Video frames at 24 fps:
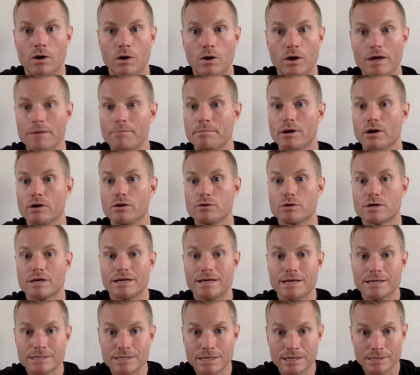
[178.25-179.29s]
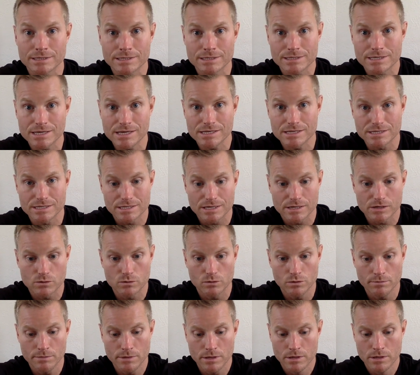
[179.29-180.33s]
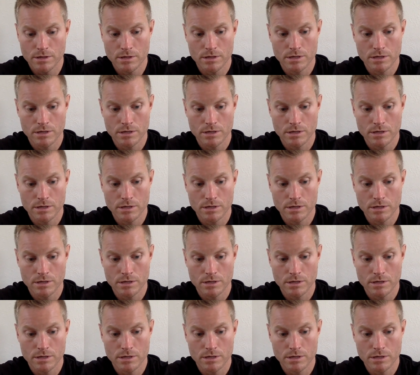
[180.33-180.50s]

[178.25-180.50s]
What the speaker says: hypokinetic diseases, they call them.